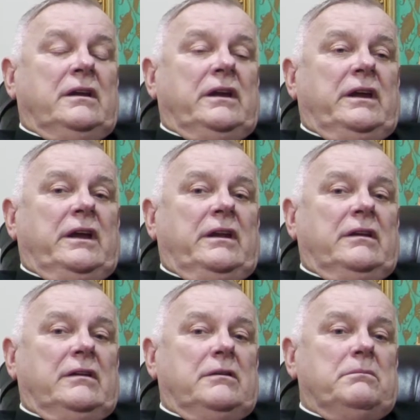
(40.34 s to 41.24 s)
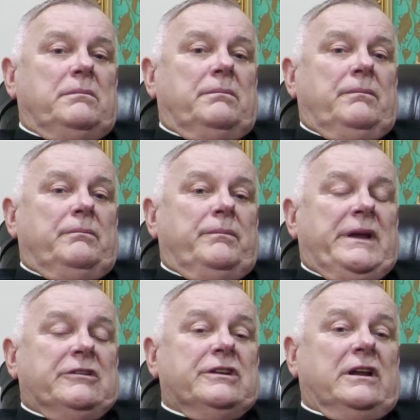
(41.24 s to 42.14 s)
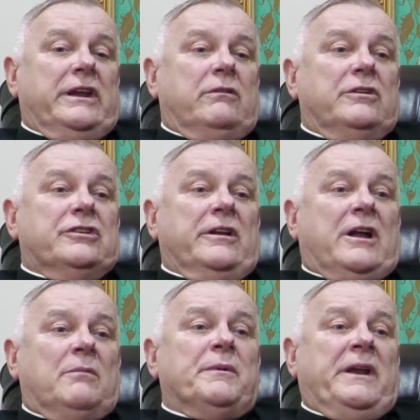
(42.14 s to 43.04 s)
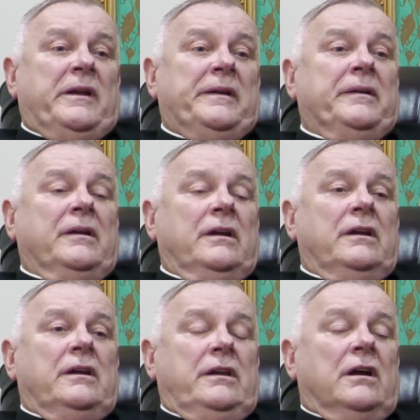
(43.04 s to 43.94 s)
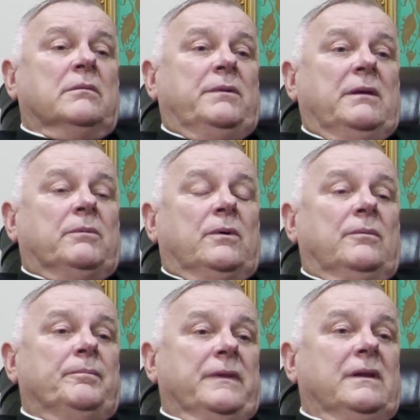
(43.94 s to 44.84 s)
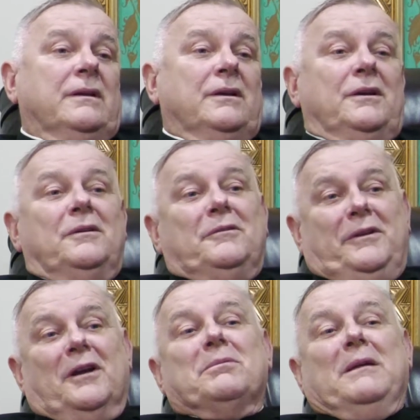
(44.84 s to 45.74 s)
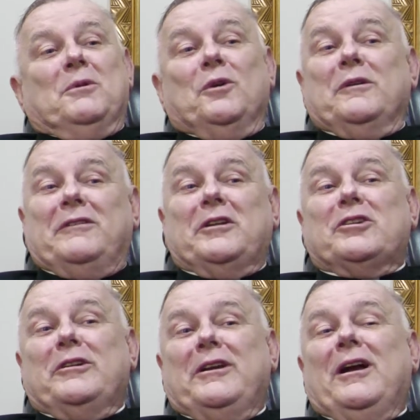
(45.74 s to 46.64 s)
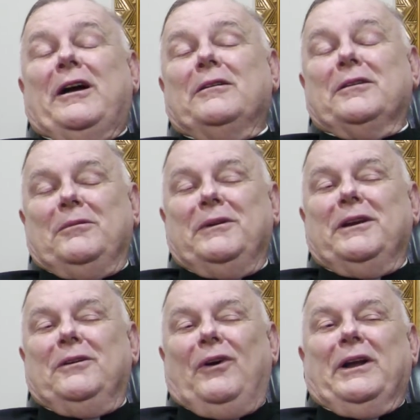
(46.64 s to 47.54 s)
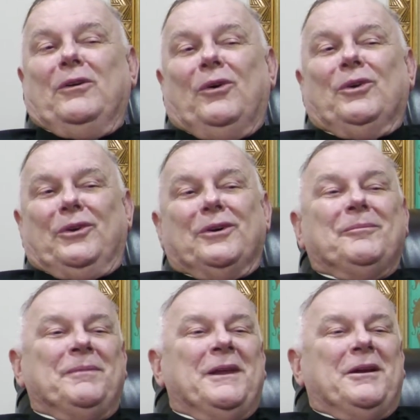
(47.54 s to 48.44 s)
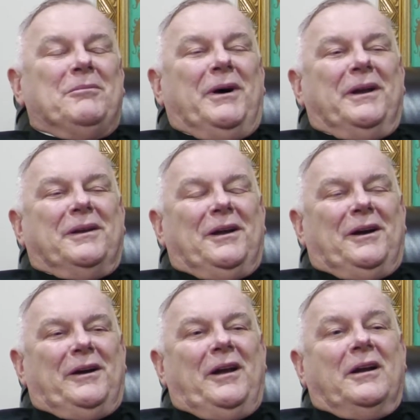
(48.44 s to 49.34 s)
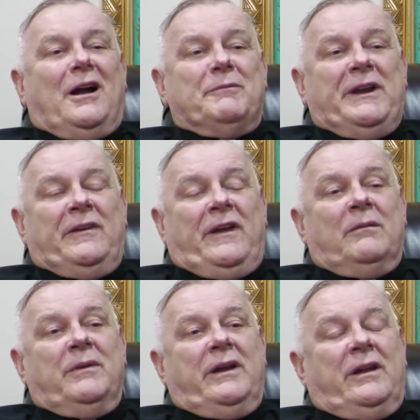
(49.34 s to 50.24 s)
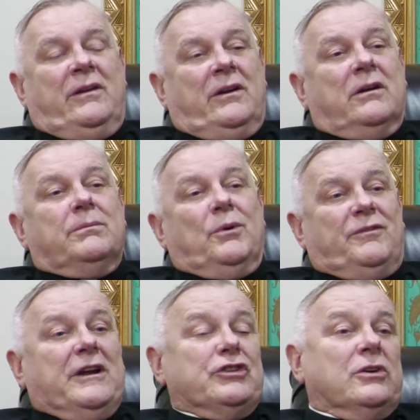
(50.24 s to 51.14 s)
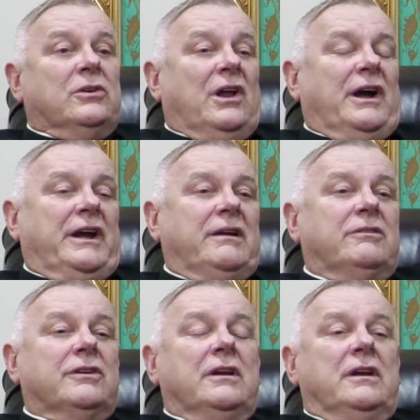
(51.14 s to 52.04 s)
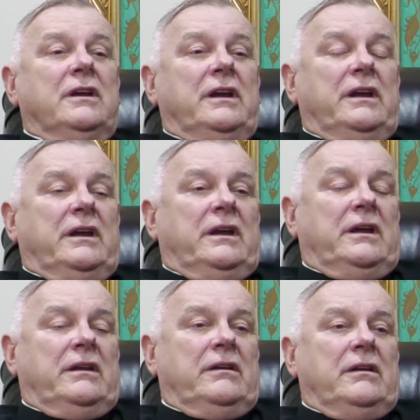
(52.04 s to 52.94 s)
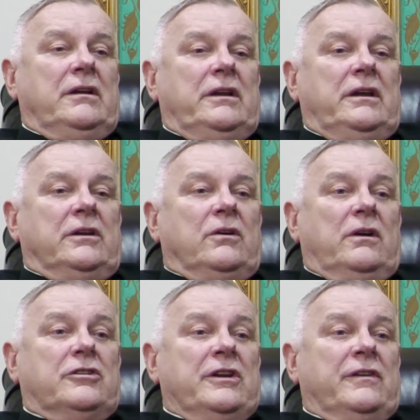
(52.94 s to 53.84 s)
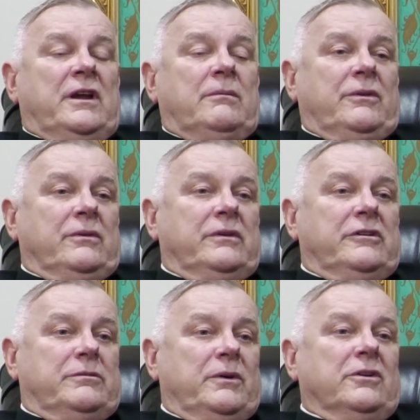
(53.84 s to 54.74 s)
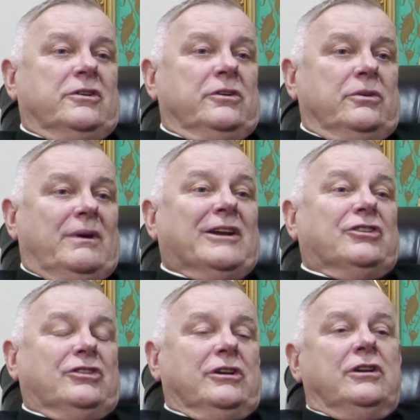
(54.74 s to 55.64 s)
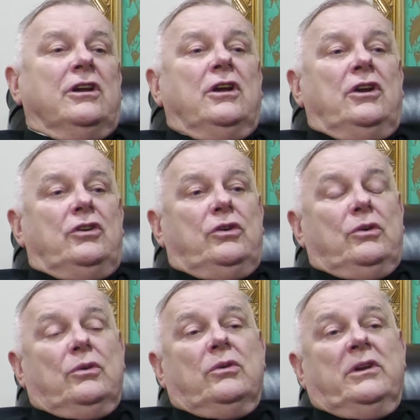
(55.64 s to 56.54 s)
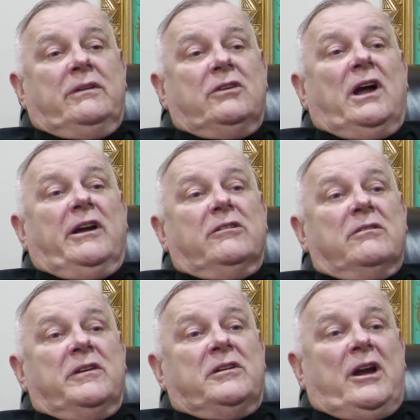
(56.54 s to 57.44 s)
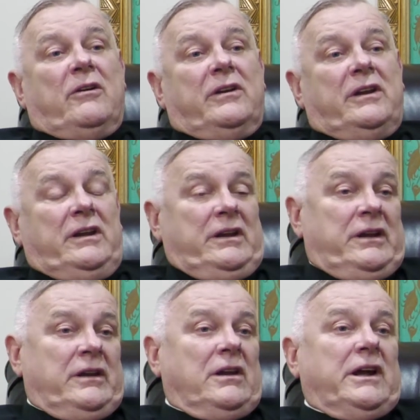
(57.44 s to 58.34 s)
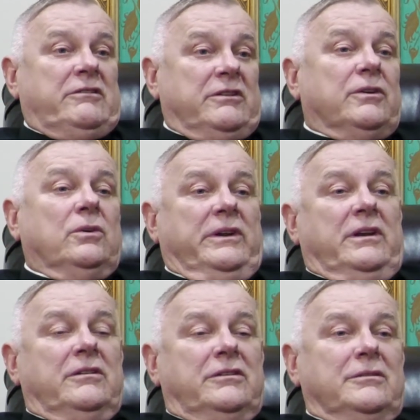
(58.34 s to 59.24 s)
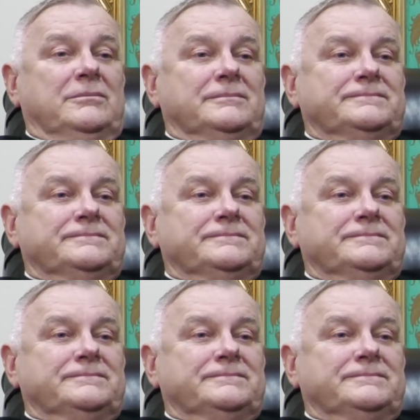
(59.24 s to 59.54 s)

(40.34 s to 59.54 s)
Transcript: and basically was accompanying young people who eventually got to be quite older, but accompanying them in their professional lives and encouraging them through his spiritual direction to live lives of integrity and lives of holiness.